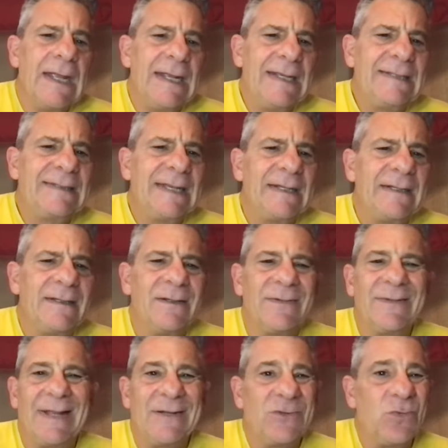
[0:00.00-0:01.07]
He said
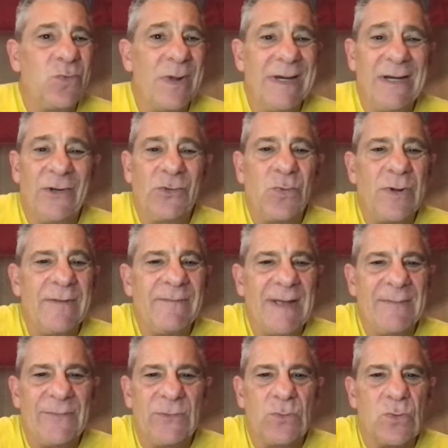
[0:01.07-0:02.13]
there's like 20 to
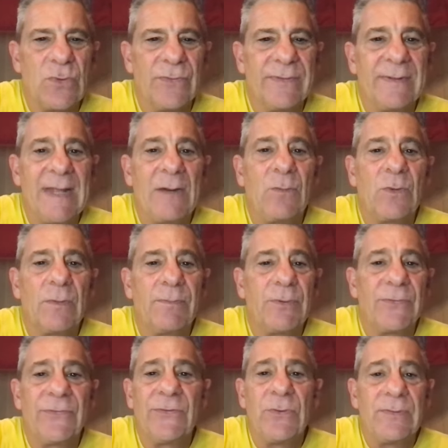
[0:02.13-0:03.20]
25 schools that
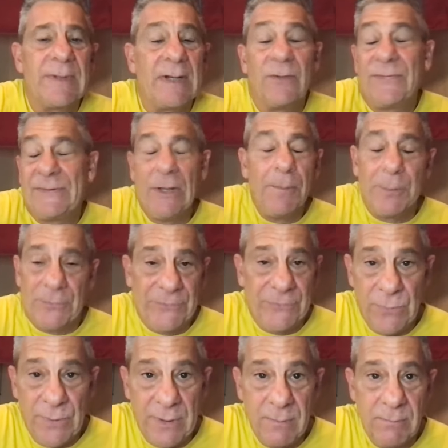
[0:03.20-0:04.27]
are still
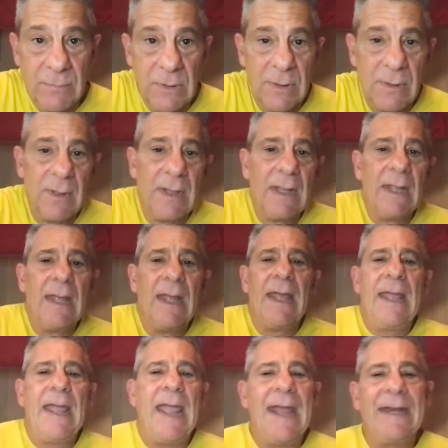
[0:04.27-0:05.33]
pursuing him.
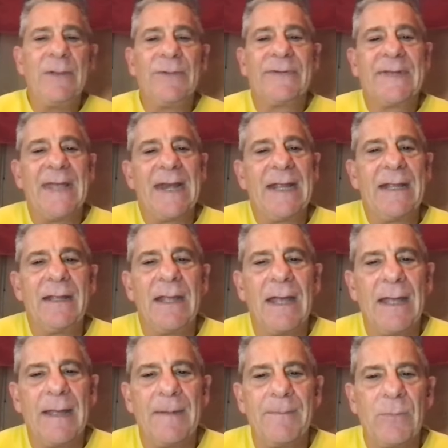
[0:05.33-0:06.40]
And he was getting
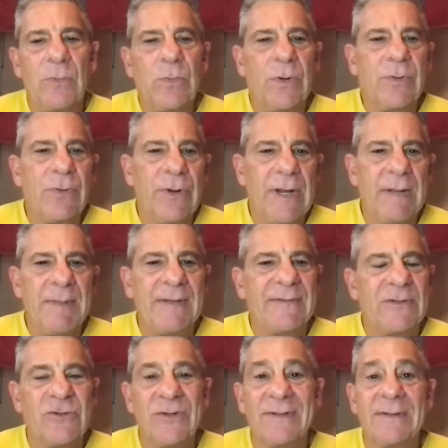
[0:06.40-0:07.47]
recruiting
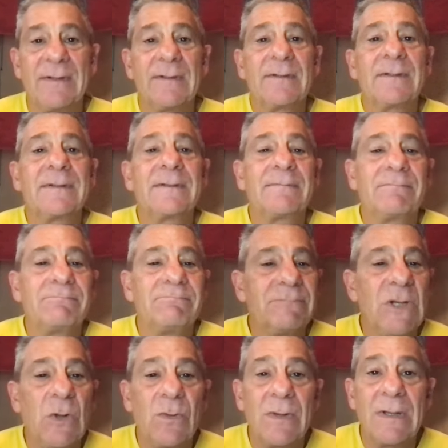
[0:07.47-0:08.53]
messages,
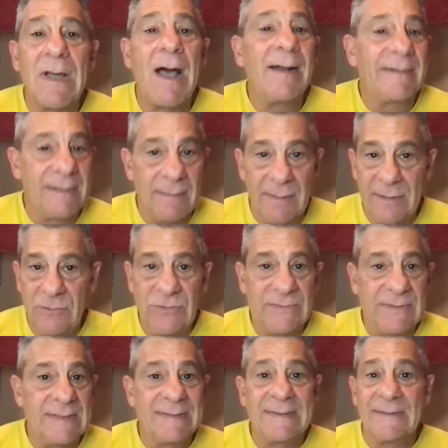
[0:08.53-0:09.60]

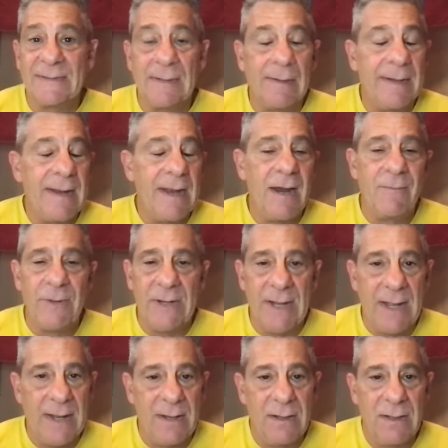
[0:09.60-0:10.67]
consistently every
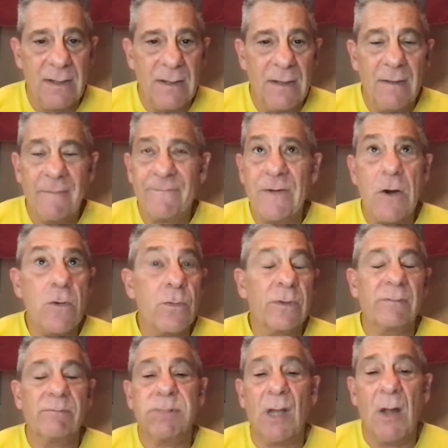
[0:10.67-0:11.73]
day. Phone
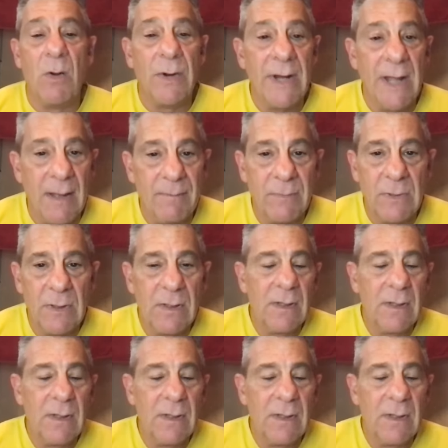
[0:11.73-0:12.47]
was blowing up.